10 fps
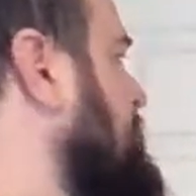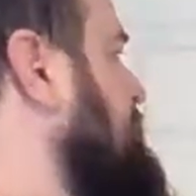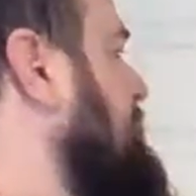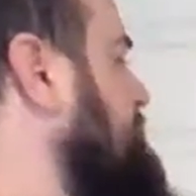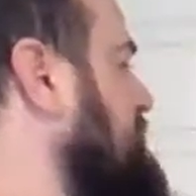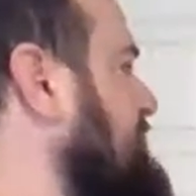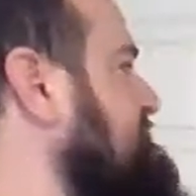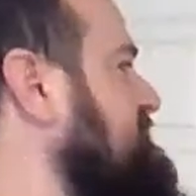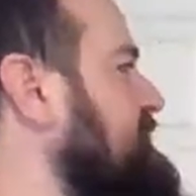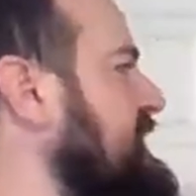And the last
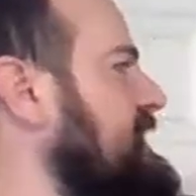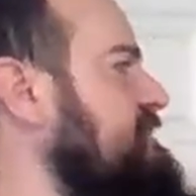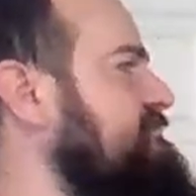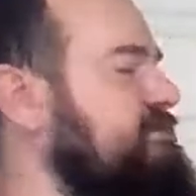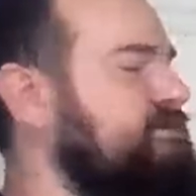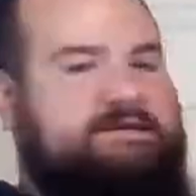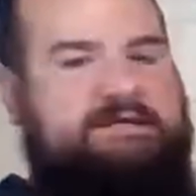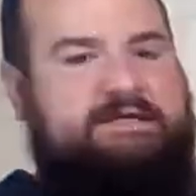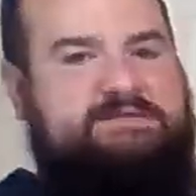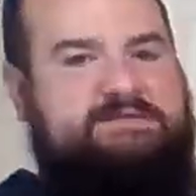thing we have
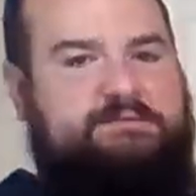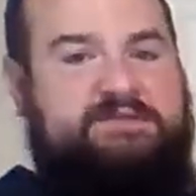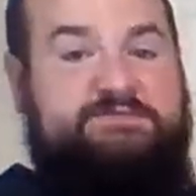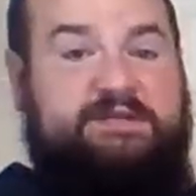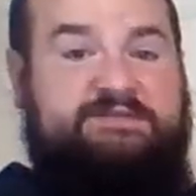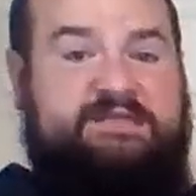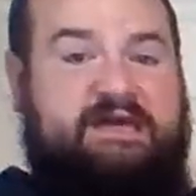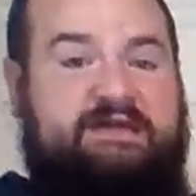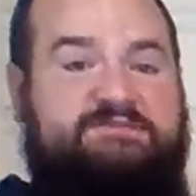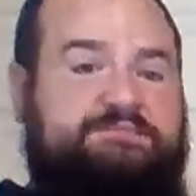is our plus 1
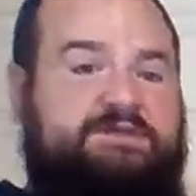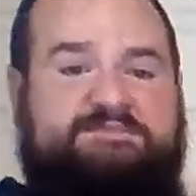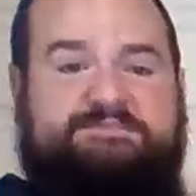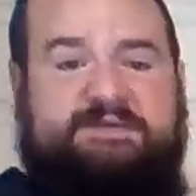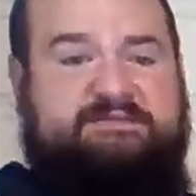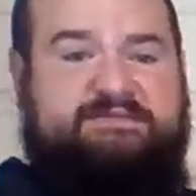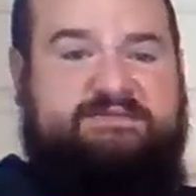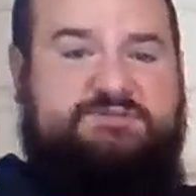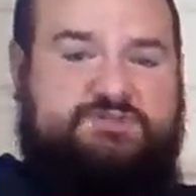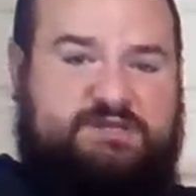outside. So plus means it's a
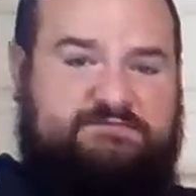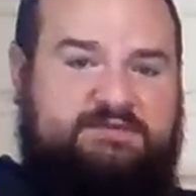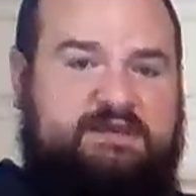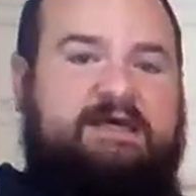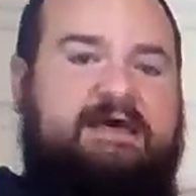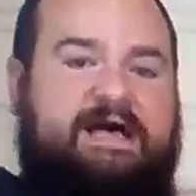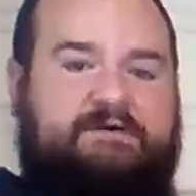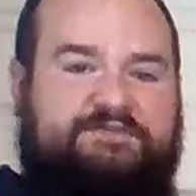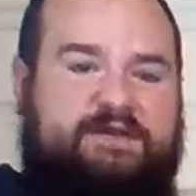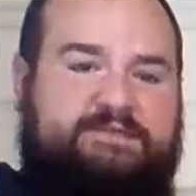shift.
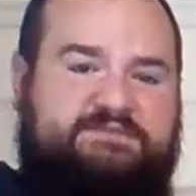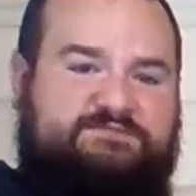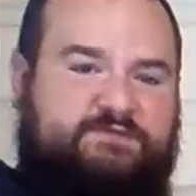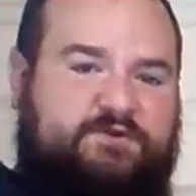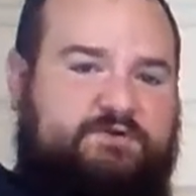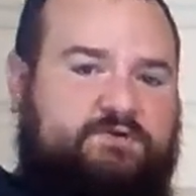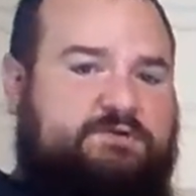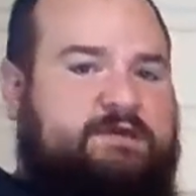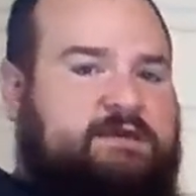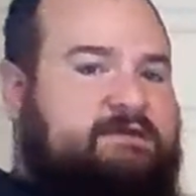Outside means it's vertical.
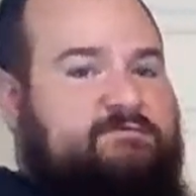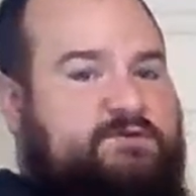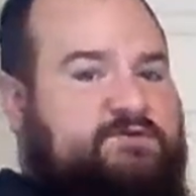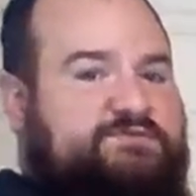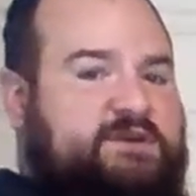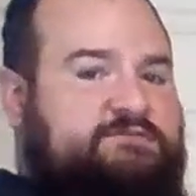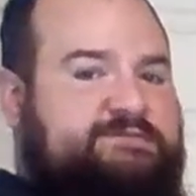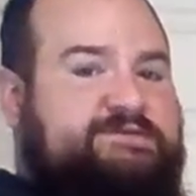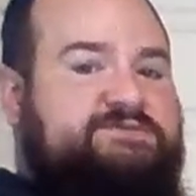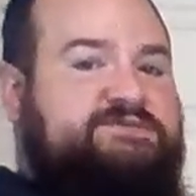Vertical
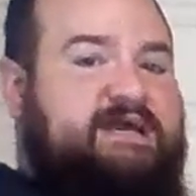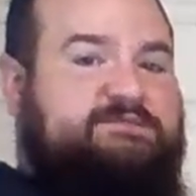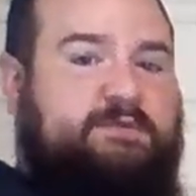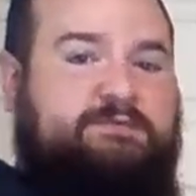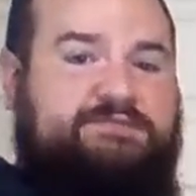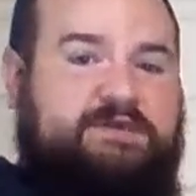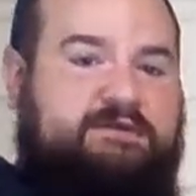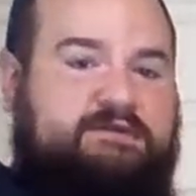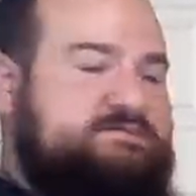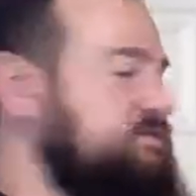transformations act the way we think.
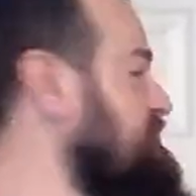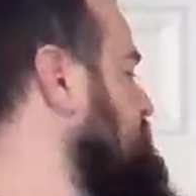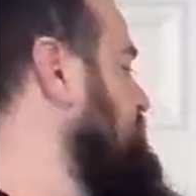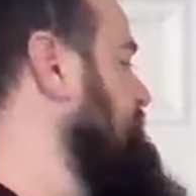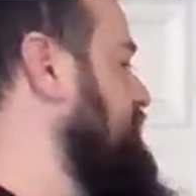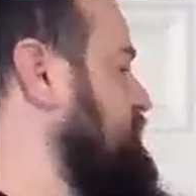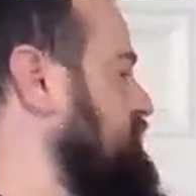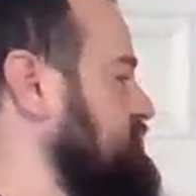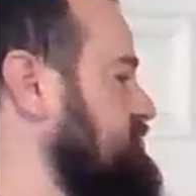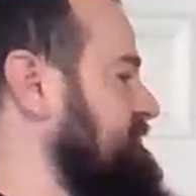So this is a vertical
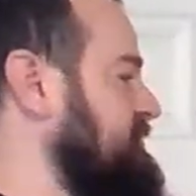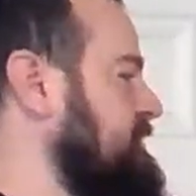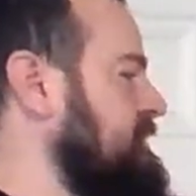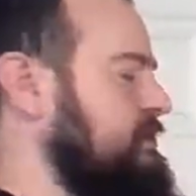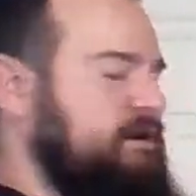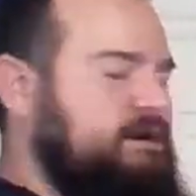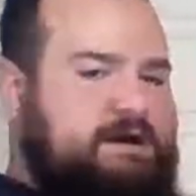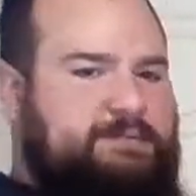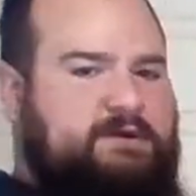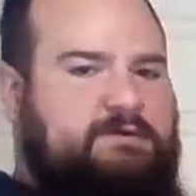shift
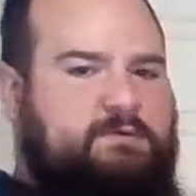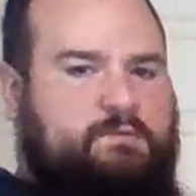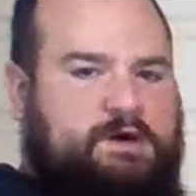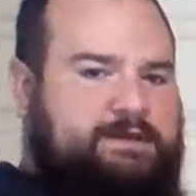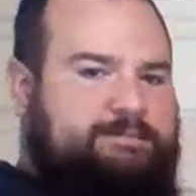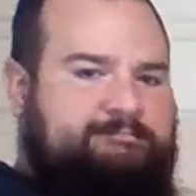up 1.